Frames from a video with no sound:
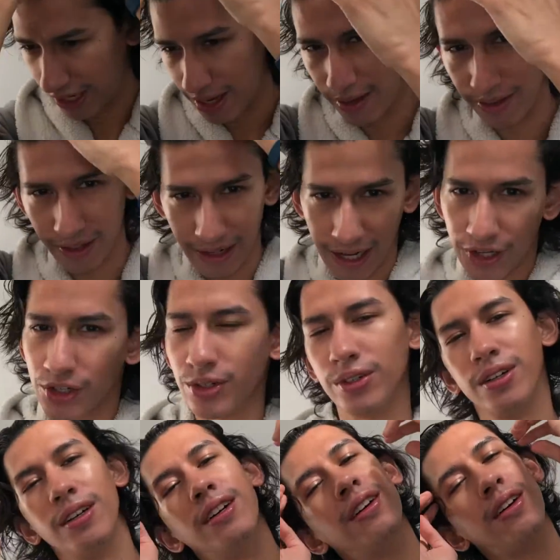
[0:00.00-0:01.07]
out the
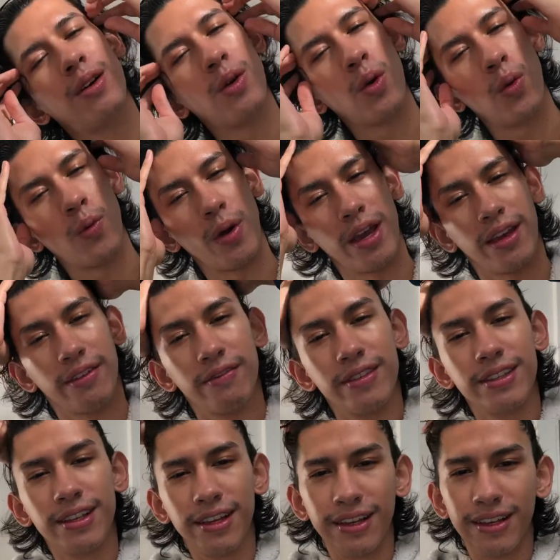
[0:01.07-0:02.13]
natural waves